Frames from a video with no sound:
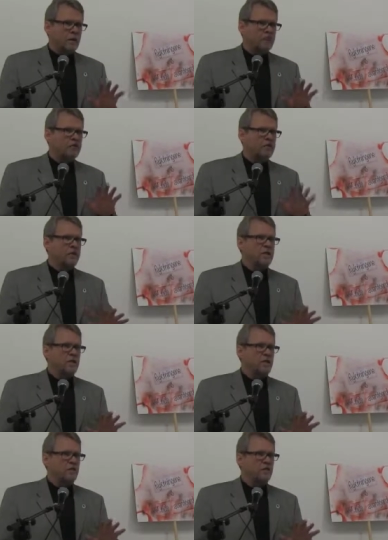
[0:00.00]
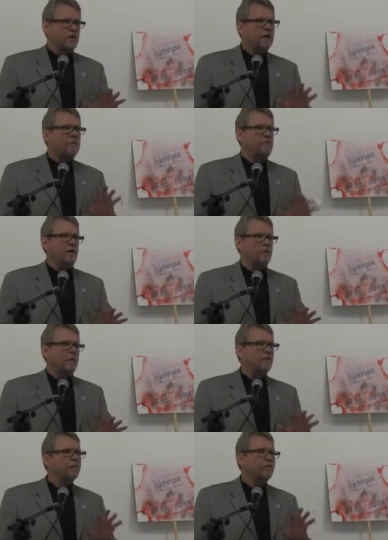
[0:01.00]
Just think of a
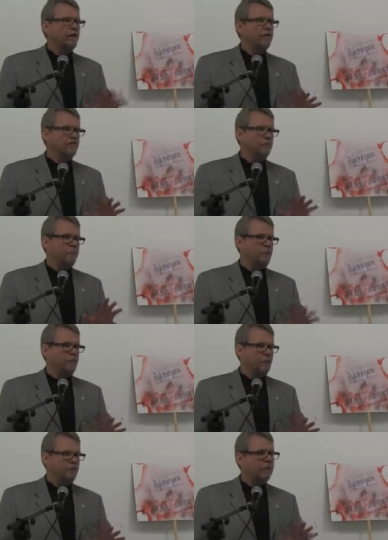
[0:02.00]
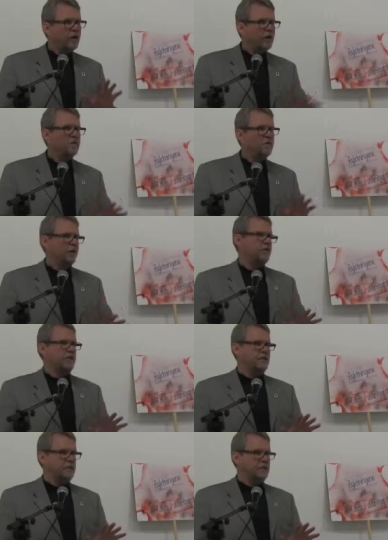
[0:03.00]
family of 5 people, 5 brothers
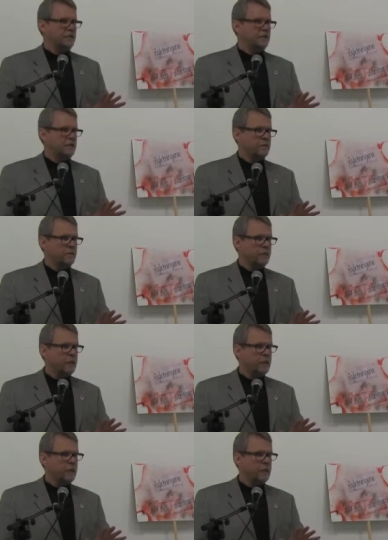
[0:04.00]
and sisters.